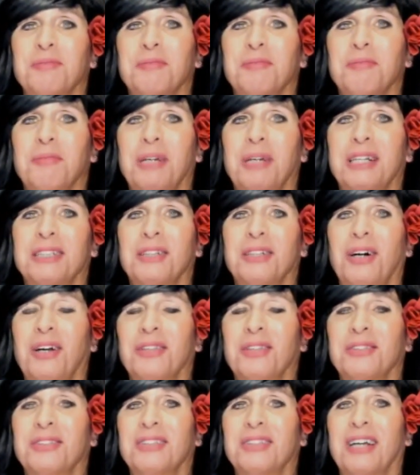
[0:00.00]
Because
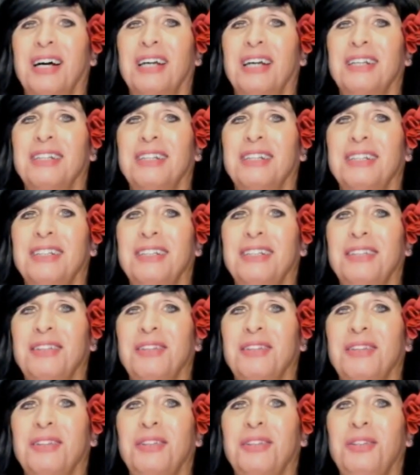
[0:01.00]
all of a sudden,
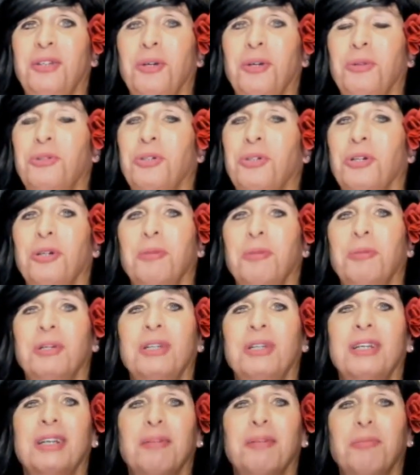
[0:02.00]
YouTube
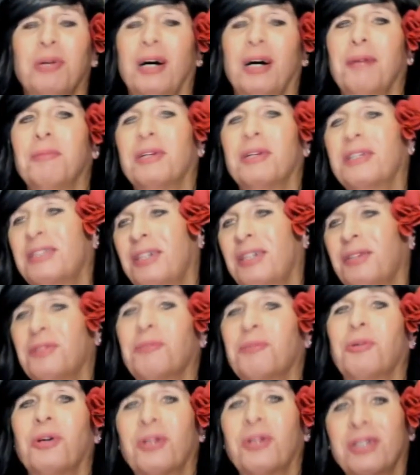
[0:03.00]
and the public,
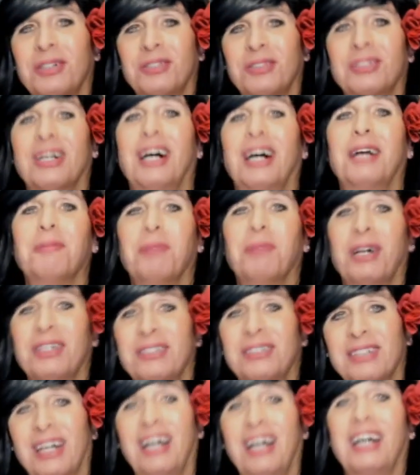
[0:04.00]
they're working side by
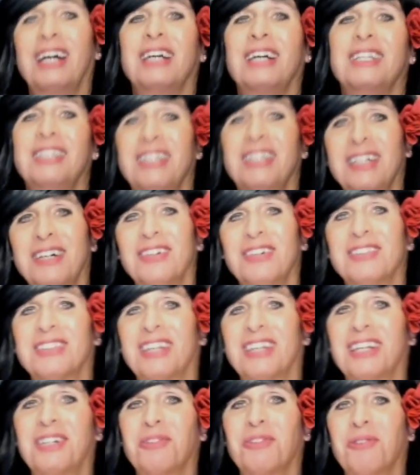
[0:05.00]
side. You know,
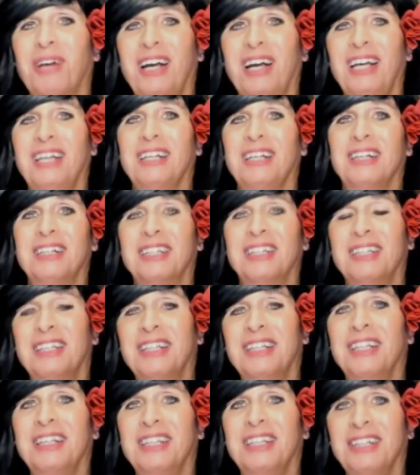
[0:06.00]
it's like, great.
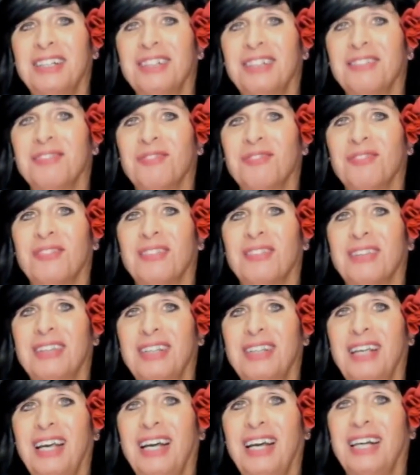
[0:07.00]

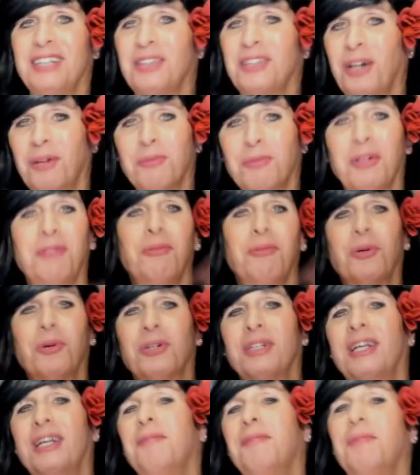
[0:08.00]
Yeah, don't
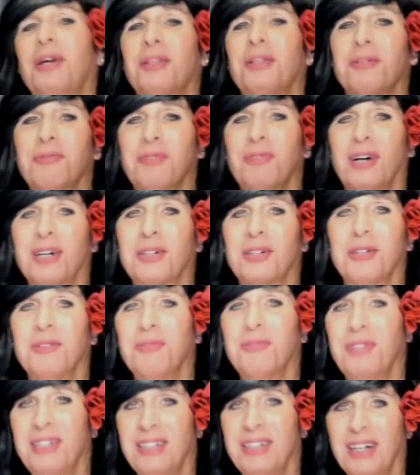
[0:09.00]
reward that motherfucker
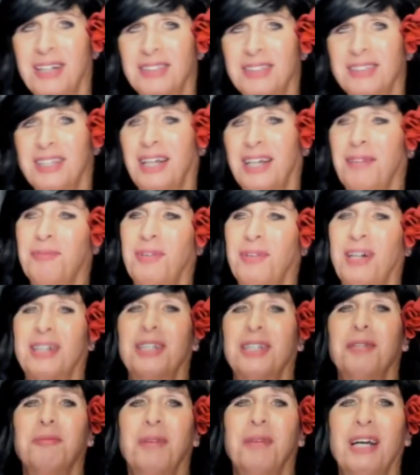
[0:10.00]
if he does that.
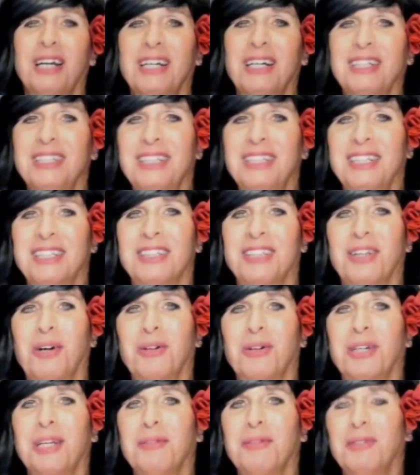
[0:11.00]
Fuck it, man.
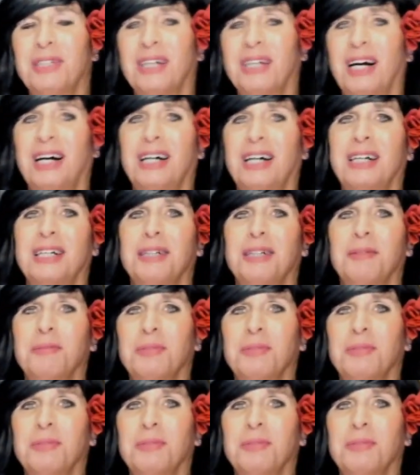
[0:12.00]
Don't give a dime.